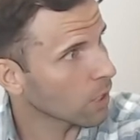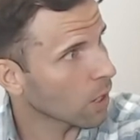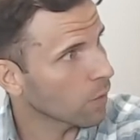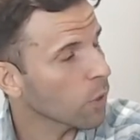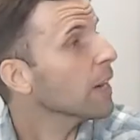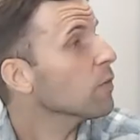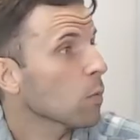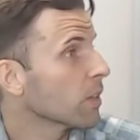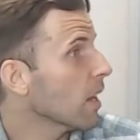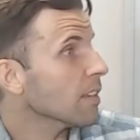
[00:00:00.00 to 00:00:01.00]
Not
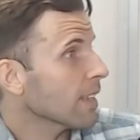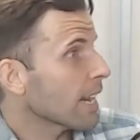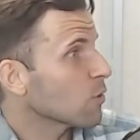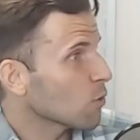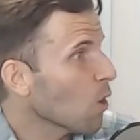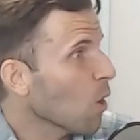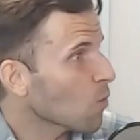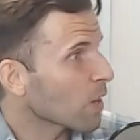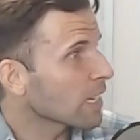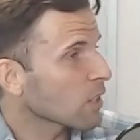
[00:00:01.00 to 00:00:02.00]
everyone does that, as you know, right? Yeah.